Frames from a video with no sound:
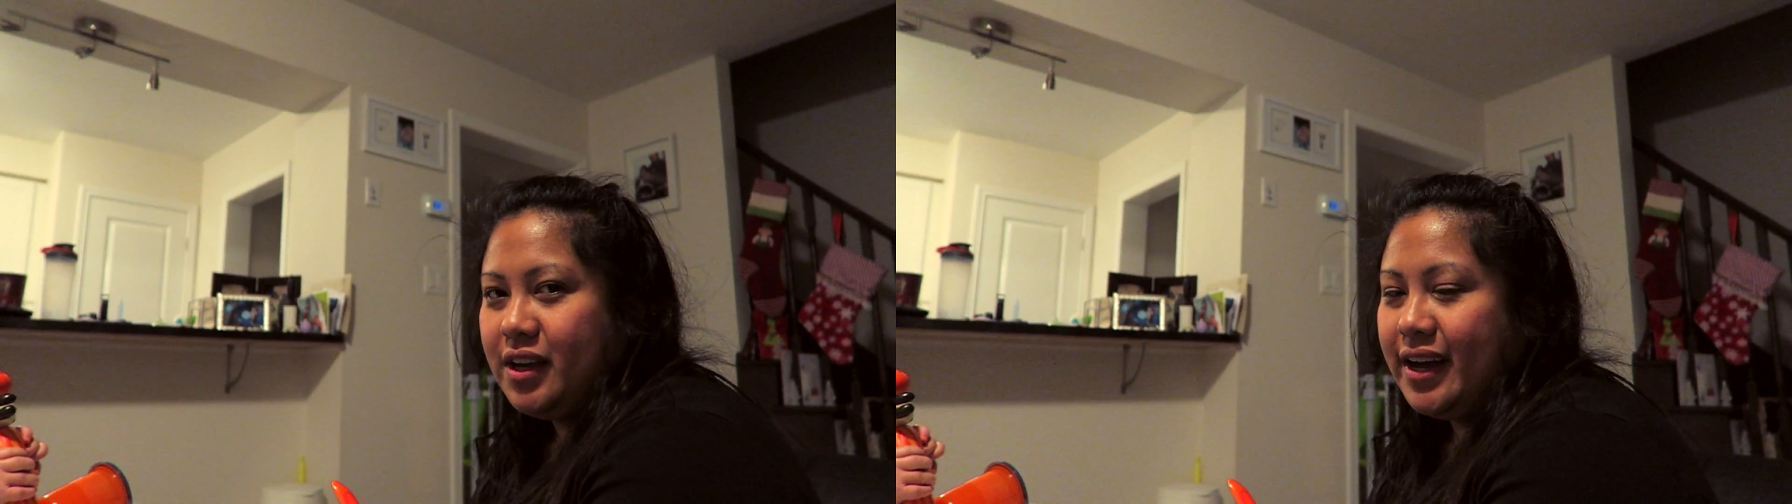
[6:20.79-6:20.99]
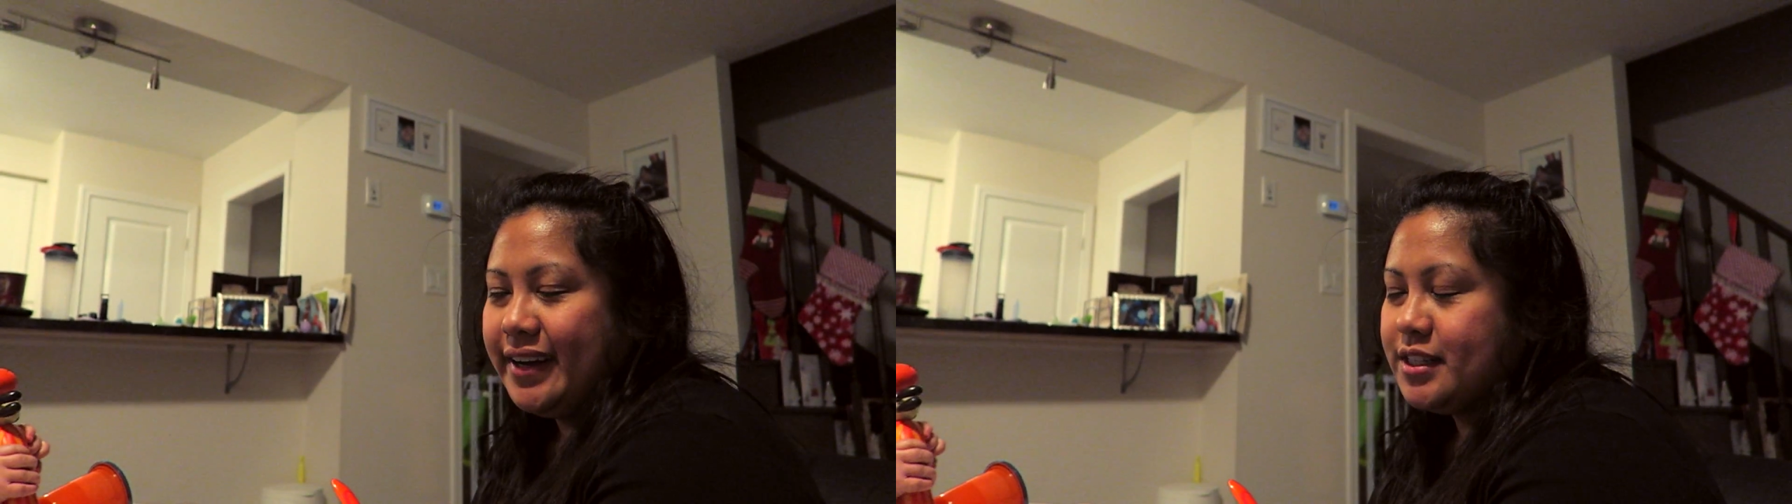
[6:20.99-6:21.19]

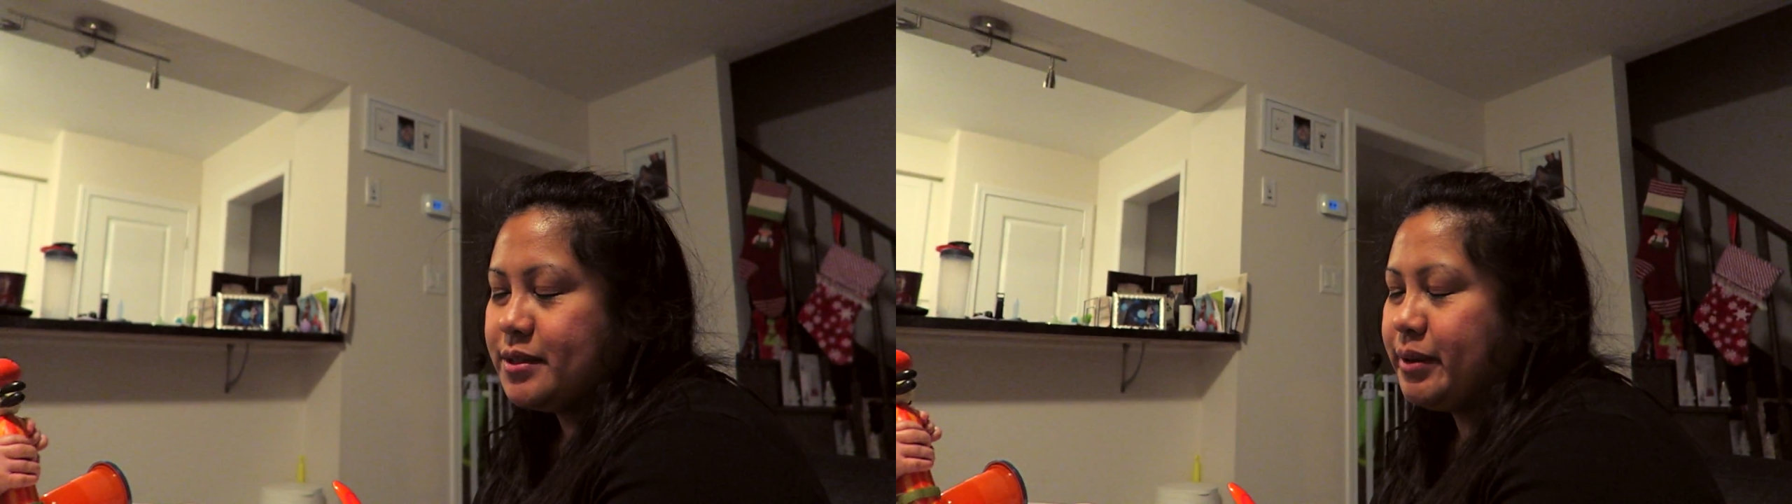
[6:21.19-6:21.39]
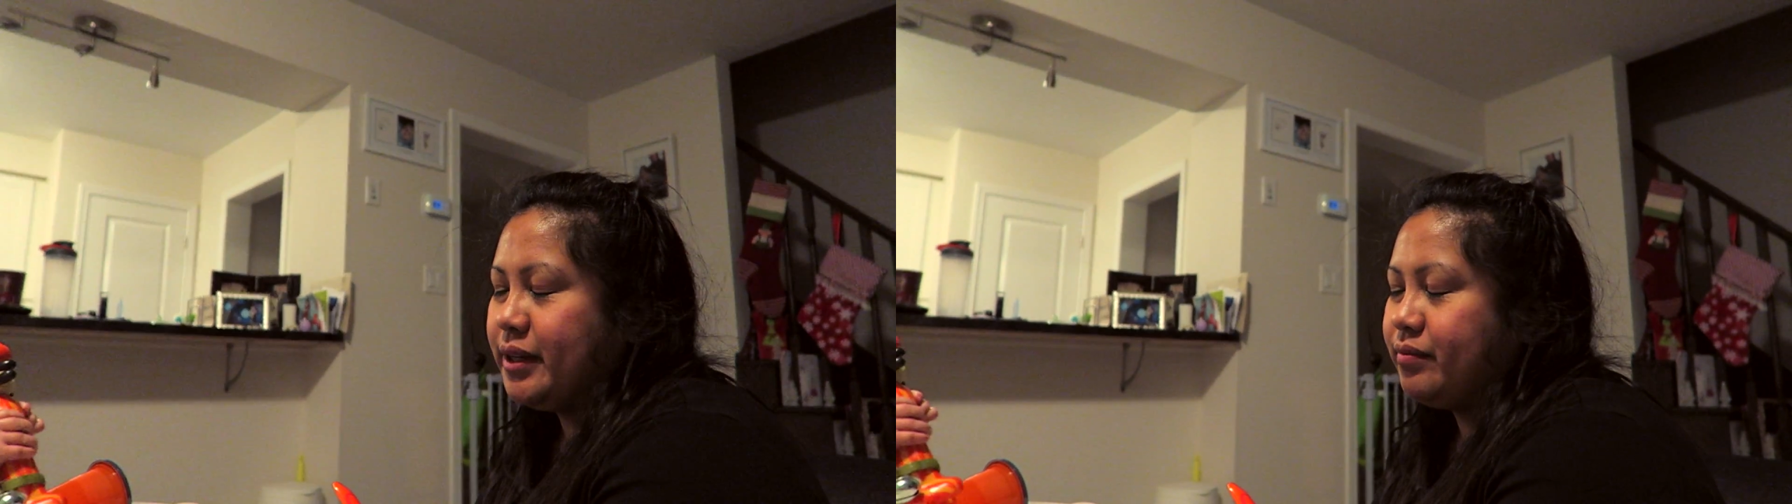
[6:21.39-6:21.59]

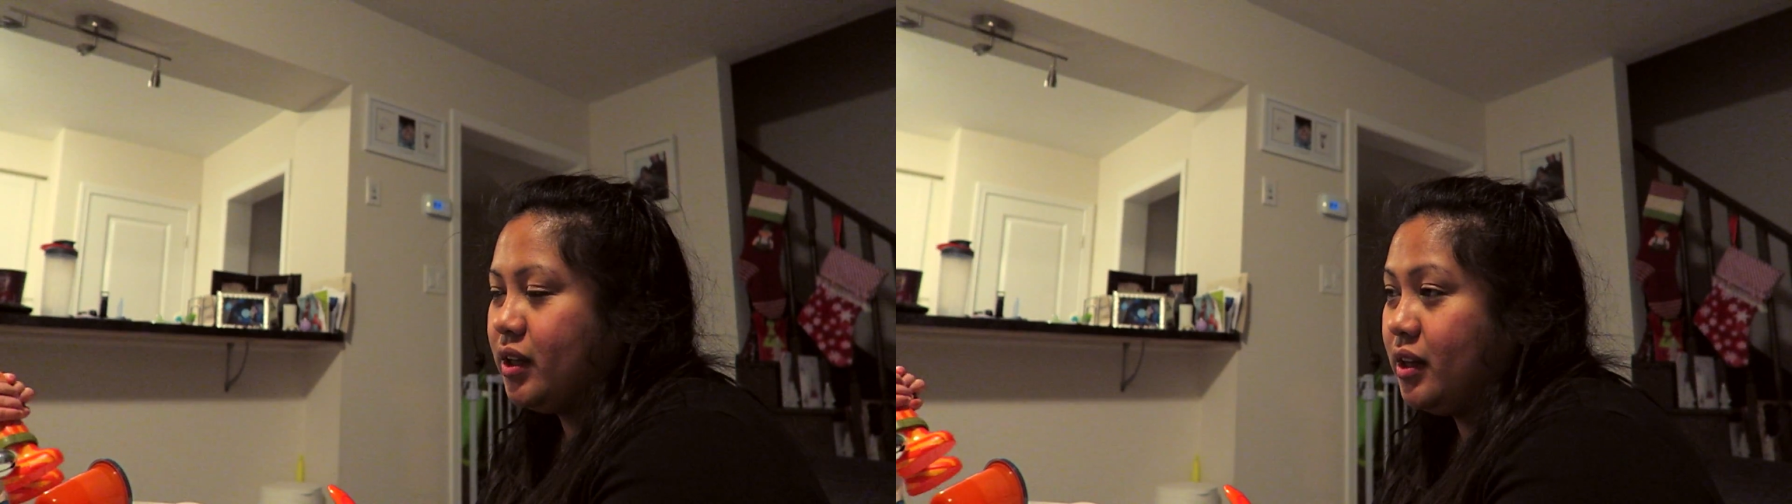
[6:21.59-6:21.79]
guys, but the